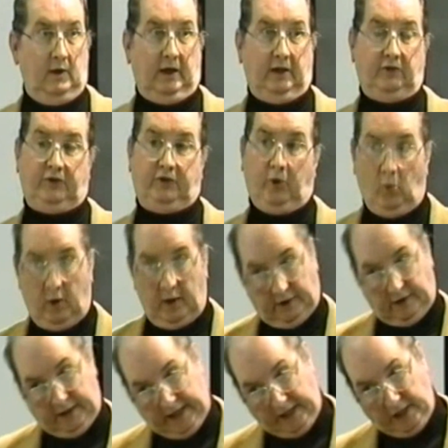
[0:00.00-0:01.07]
It's the
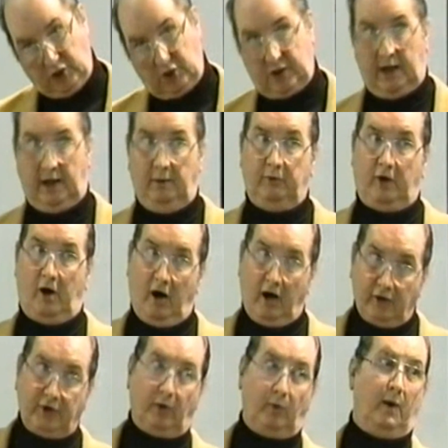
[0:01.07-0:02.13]
one King James
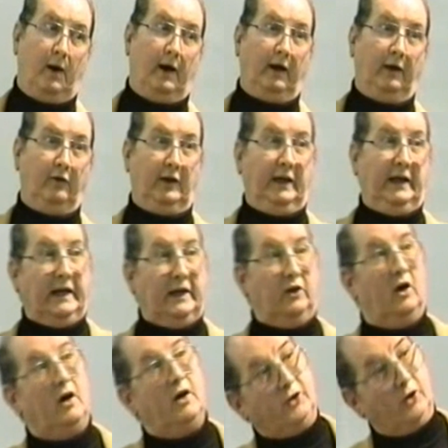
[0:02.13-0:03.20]
authorized. He
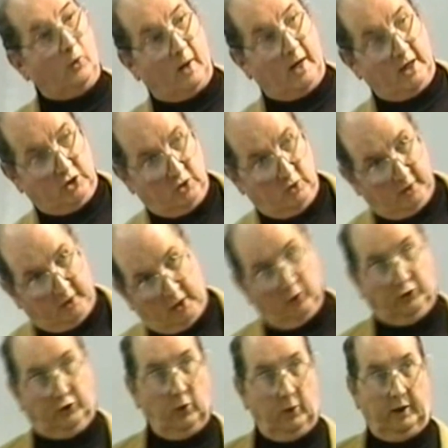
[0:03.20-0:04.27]
didn't authorize you to
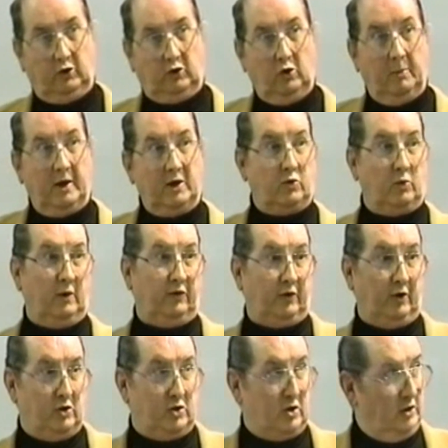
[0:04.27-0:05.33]
go doing too much
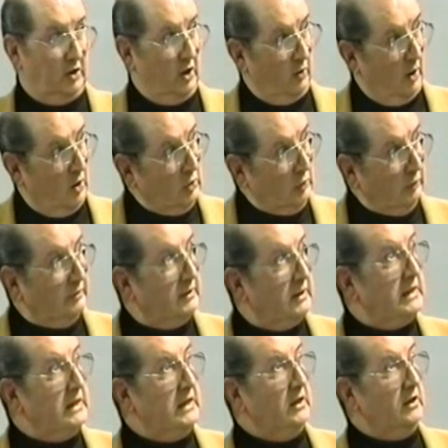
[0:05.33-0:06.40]
research on your own.
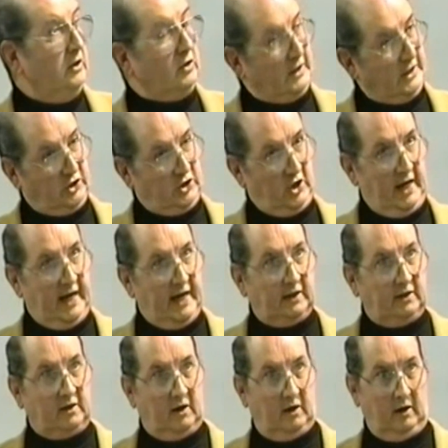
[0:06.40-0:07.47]
You get your
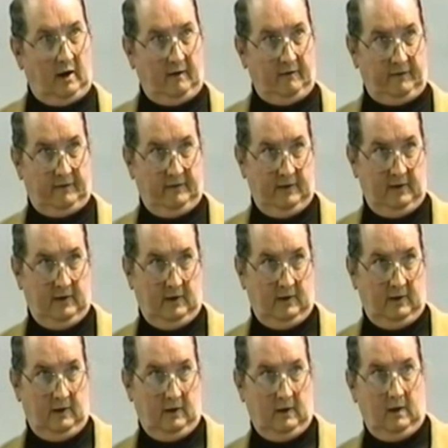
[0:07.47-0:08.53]
head cut off.
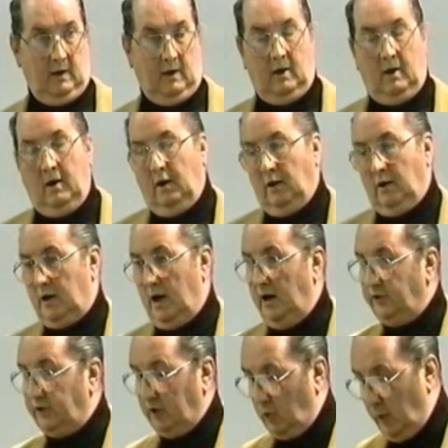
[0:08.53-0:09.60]

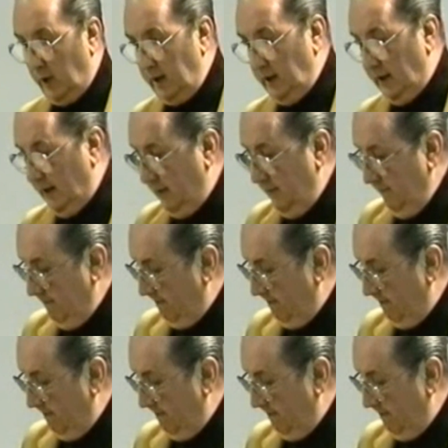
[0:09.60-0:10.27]
Consequently,